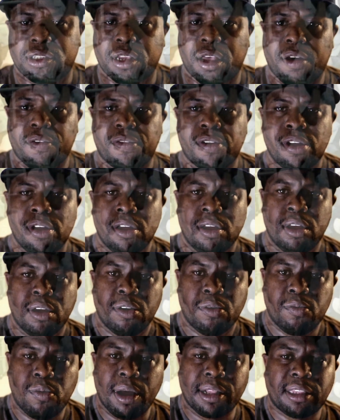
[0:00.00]
of
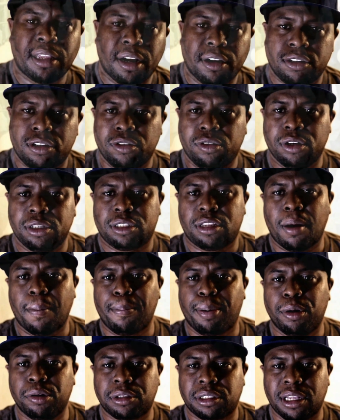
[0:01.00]
what they're doing to
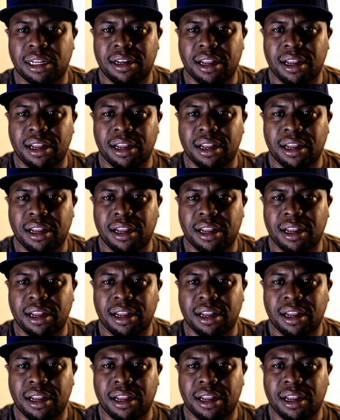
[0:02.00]
boost the